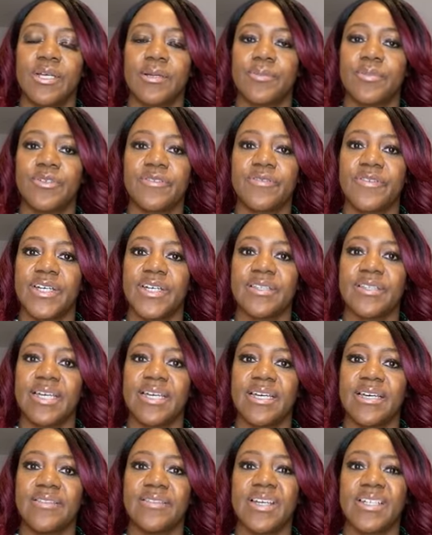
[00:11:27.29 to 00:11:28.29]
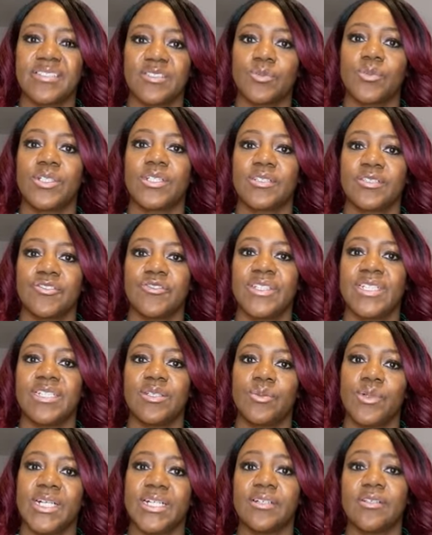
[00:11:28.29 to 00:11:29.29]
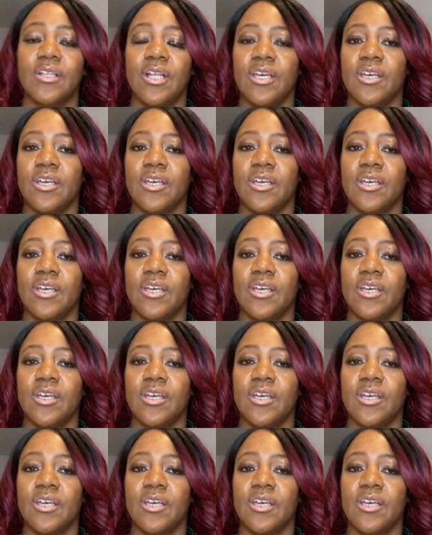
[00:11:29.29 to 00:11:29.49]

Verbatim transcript: prefer that, and that's worked really well.